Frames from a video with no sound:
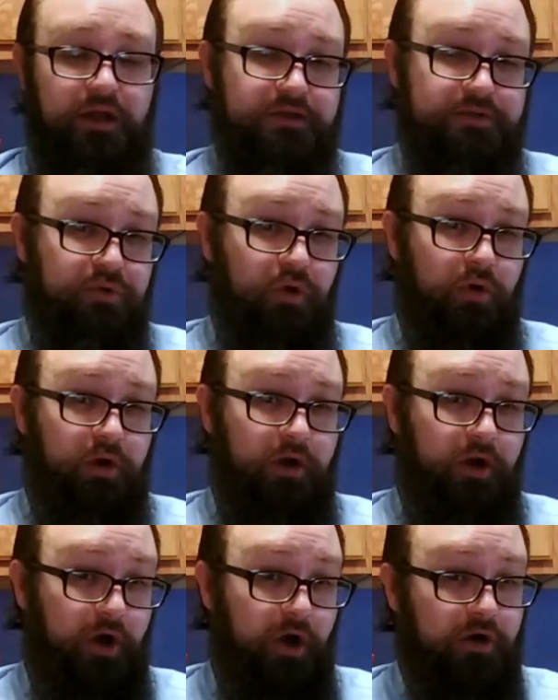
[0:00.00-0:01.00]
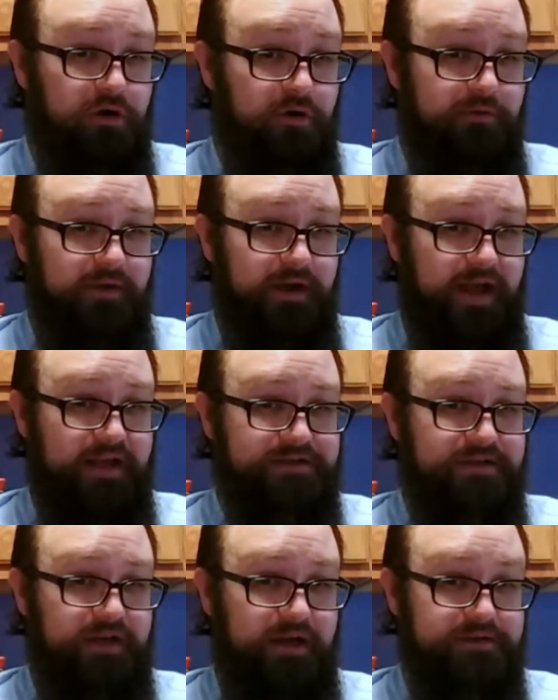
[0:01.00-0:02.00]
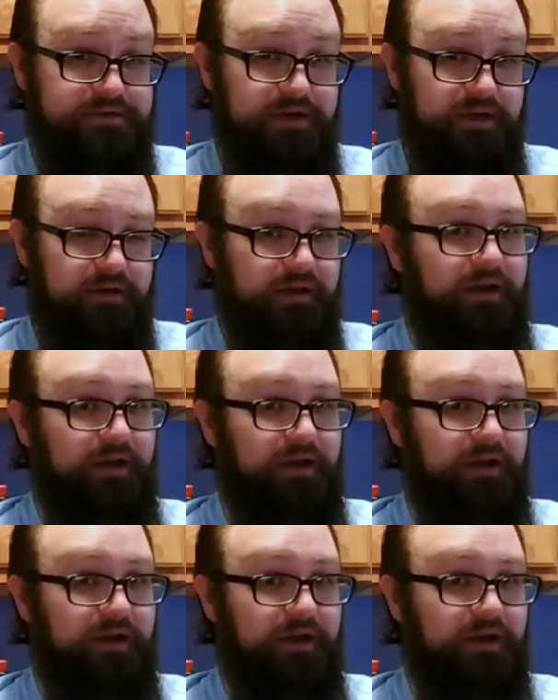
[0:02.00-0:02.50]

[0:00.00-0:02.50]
Explore all over the nasty dungeon.